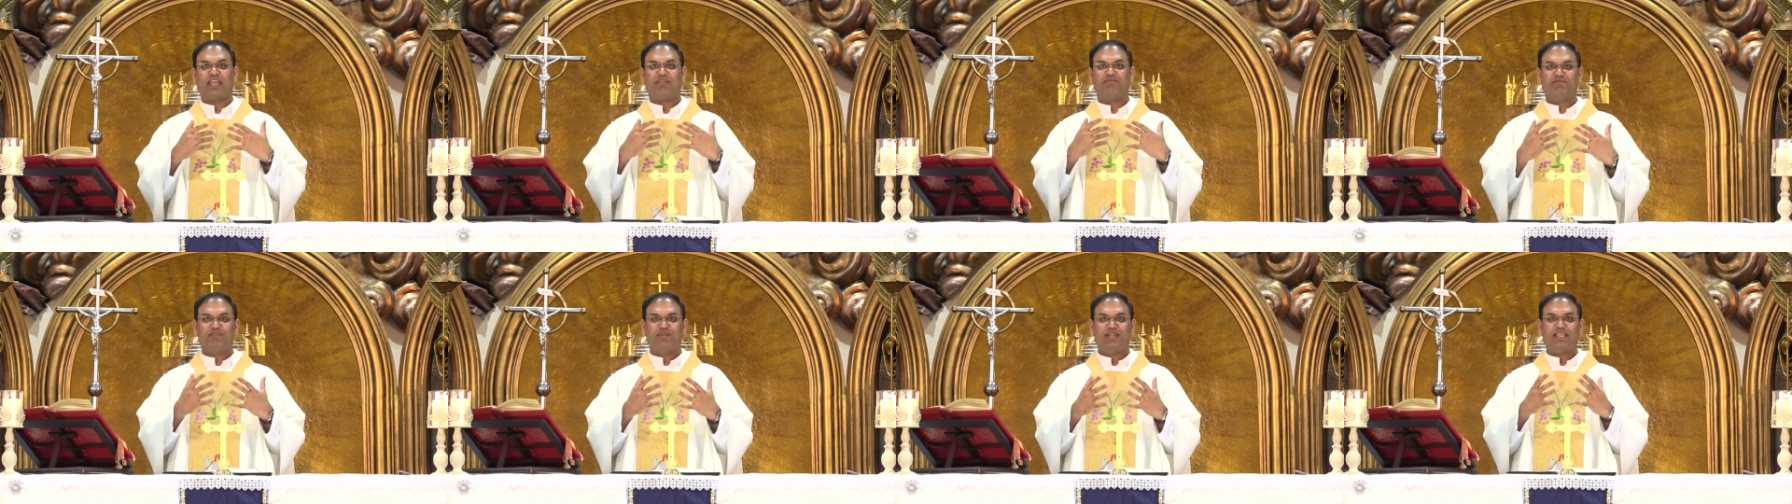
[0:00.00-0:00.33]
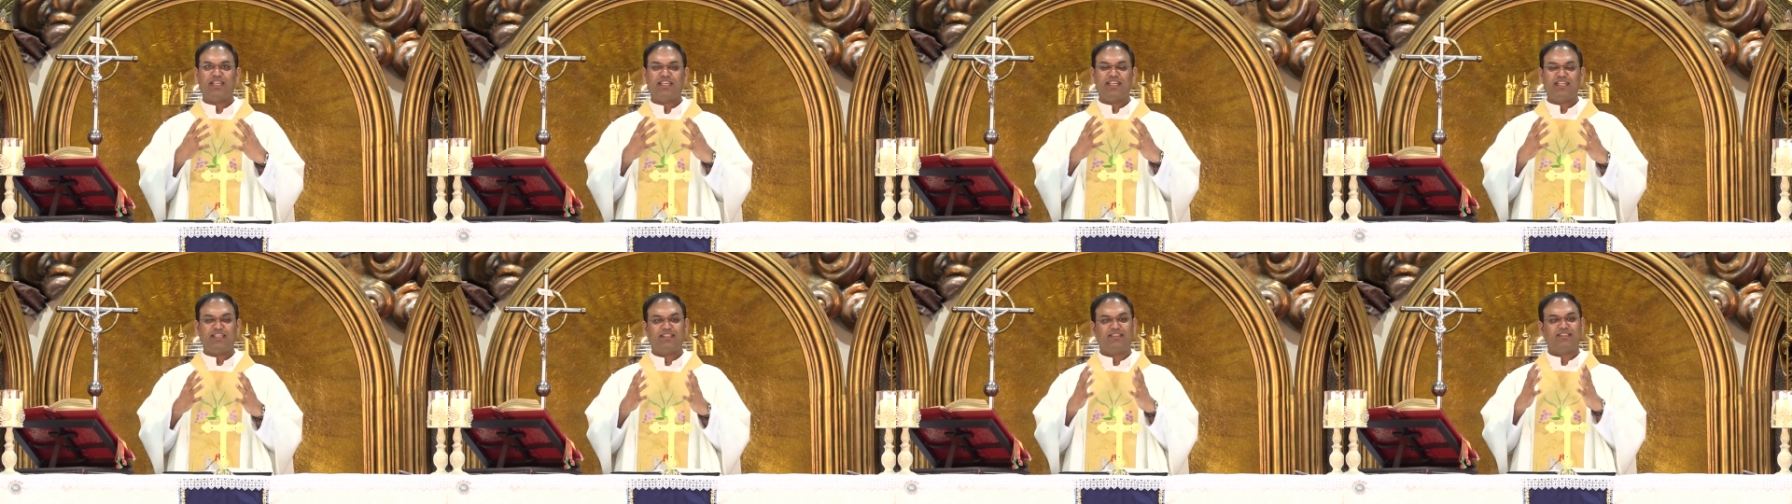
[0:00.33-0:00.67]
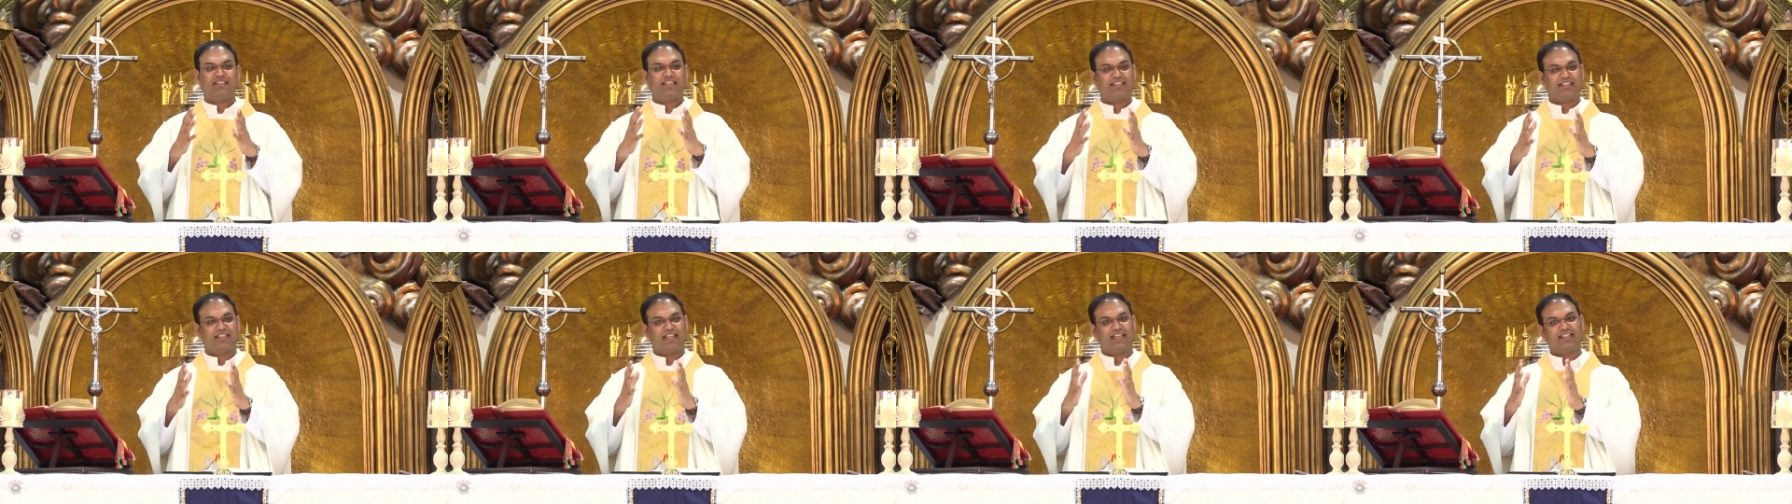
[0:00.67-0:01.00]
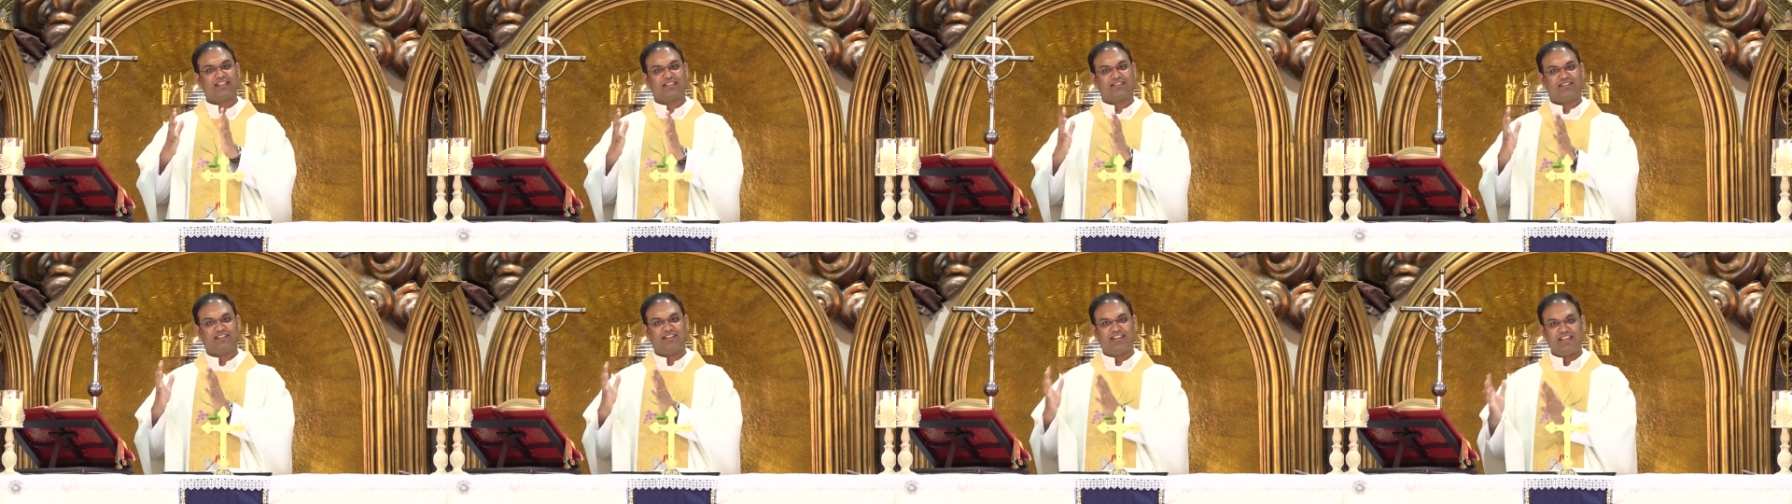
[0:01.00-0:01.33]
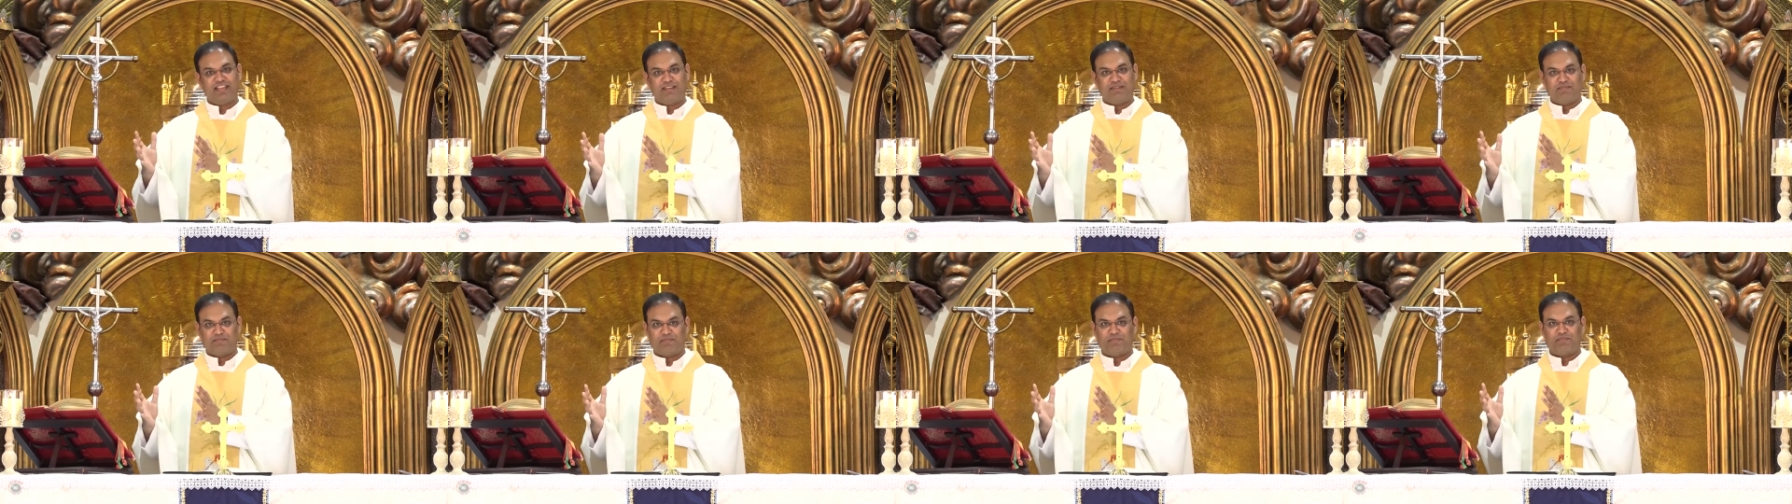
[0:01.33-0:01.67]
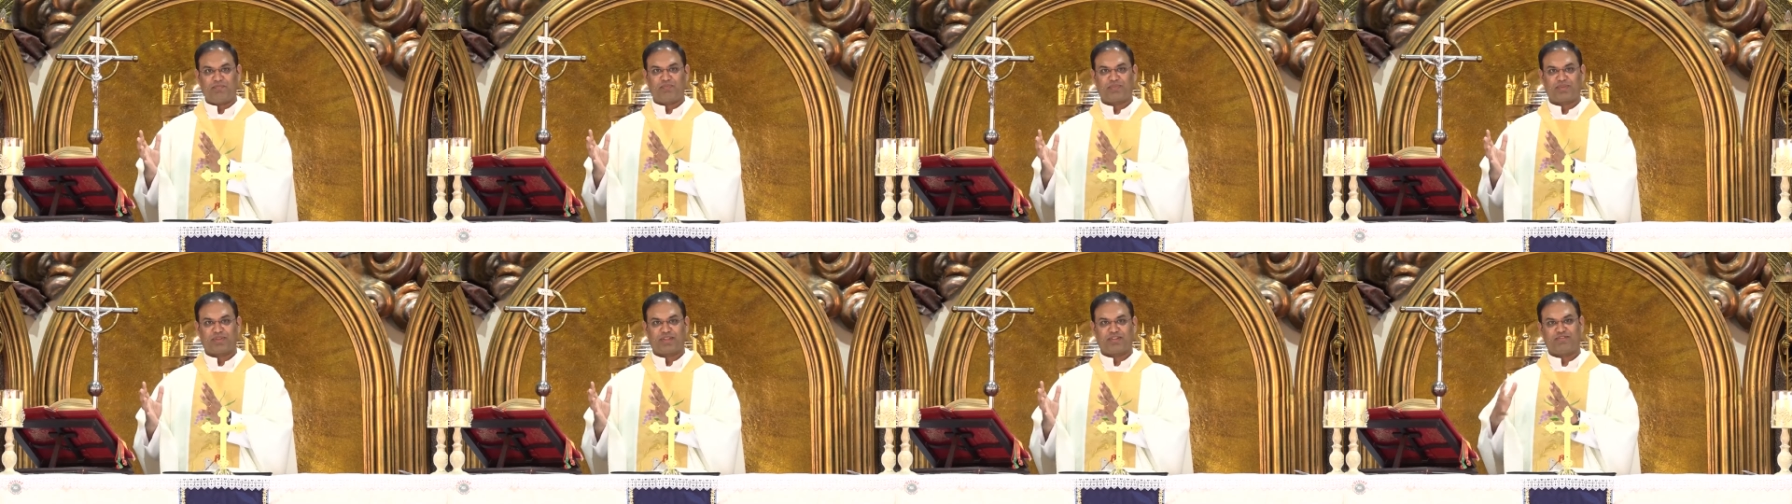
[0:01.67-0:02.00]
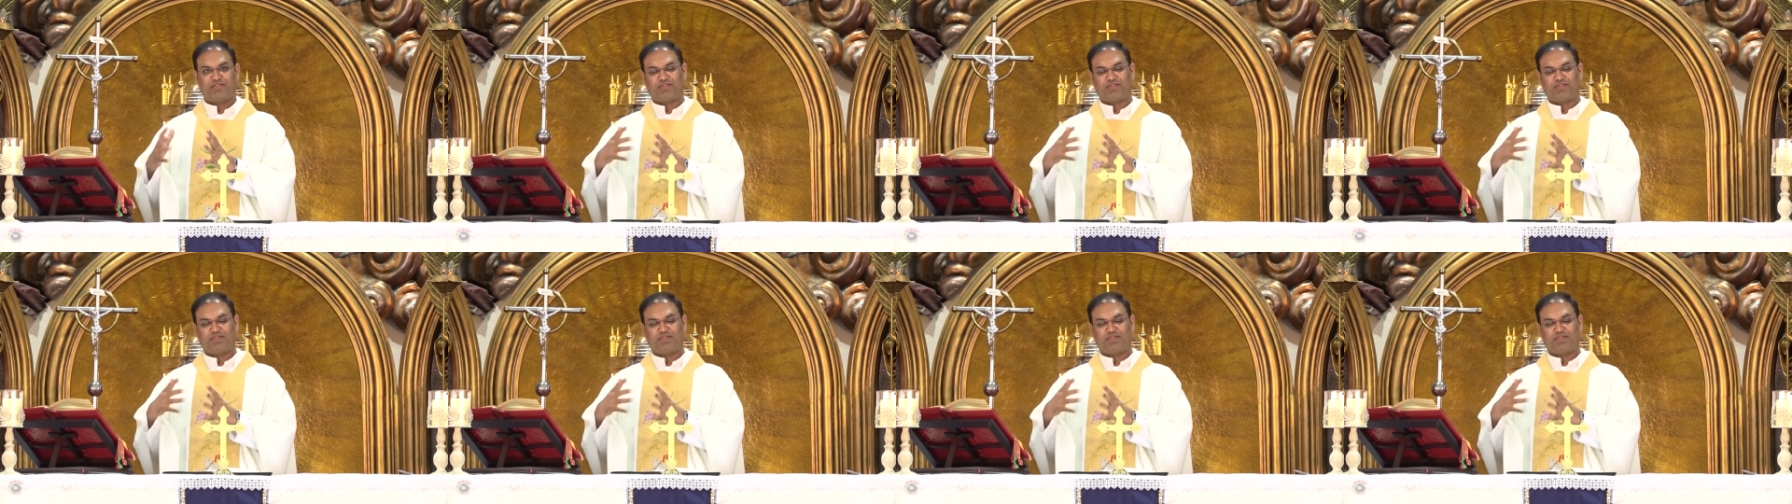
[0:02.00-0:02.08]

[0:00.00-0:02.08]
every year they take a theme